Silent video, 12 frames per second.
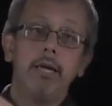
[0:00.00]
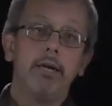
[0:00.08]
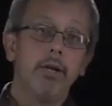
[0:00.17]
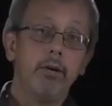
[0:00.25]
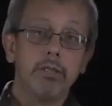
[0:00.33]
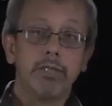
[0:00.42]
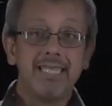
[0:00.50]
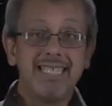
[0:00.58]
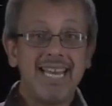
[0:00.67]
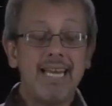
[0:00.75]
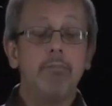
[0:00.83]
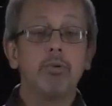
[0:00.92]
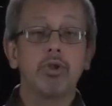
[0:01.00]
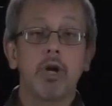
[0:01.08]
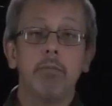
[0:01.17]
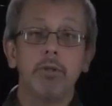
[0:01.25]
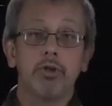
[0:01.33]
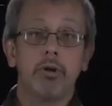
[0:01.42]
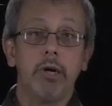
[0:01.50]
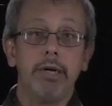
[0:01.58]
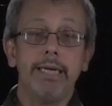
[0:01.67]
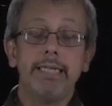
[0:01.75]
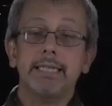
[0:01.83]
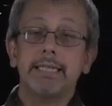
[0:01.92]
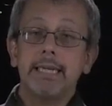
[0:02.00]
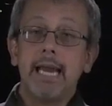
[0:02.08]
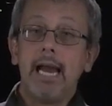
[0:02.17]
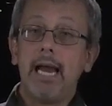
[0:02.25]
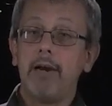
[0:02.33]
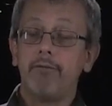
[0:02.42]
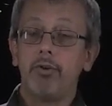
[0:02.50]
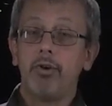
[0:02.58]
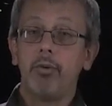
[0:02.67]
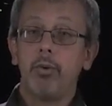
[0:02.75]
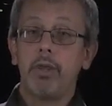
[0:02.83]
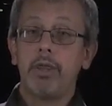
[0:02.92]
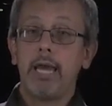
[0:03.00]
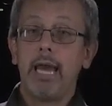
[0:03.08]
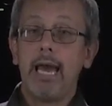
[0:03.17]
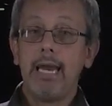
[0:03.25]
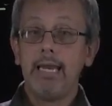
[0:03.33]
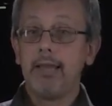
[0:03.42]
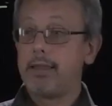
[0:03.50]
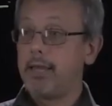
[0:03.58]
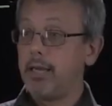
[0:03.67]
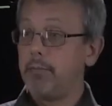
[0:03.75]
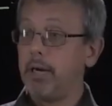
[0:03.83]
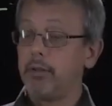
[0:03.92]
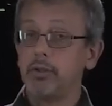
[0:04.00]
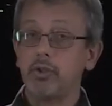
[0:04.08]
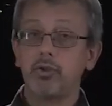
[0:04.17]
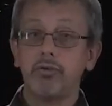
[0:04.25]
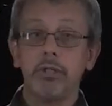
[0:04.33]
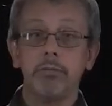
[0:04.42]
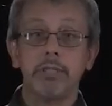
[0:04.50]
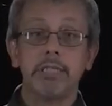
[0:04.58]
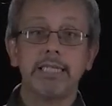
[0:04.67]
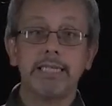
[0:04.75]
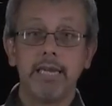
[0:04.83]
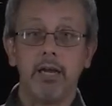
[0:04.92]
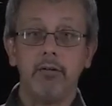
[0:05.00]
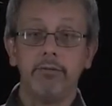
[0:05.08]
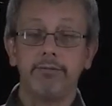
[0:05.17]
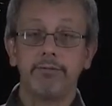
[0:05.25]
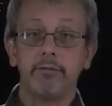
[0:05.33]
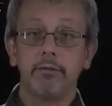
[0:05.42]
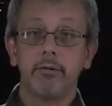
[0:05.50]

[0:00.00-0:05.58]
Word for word: Now notice the datum was arbitrary. It doesn't have to do with anything about the stream itself.